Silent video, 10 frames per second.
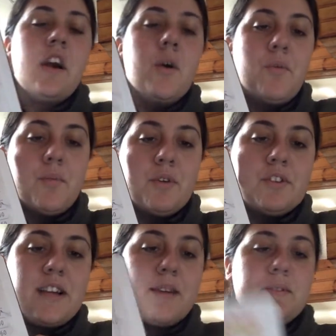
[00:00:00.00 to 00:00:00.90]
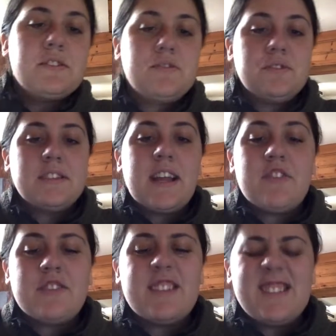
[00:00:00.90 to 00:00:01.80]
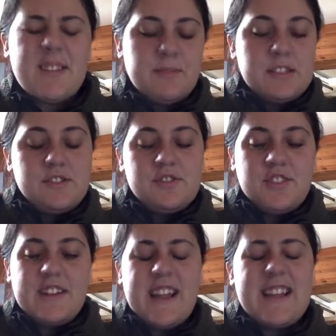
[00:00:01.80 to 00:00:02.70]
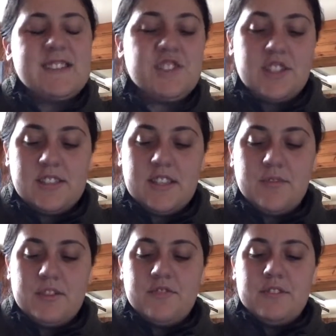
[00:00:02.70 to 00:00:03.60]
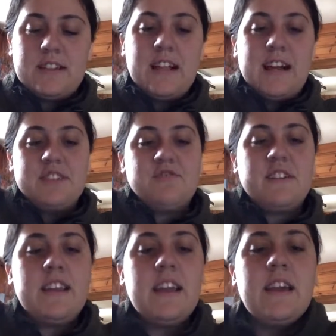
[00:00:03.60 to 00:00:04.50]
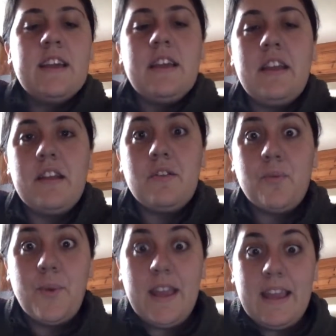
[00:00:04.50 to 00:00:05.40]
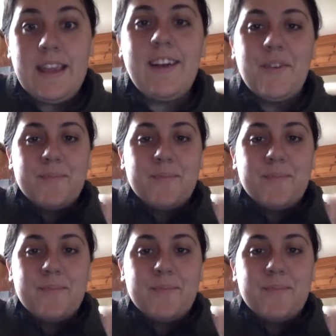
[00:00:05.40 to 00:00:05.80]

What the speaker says: One more time. Let's do it together. And this time, let's use our hands just like we do in class. Ready? Here we go.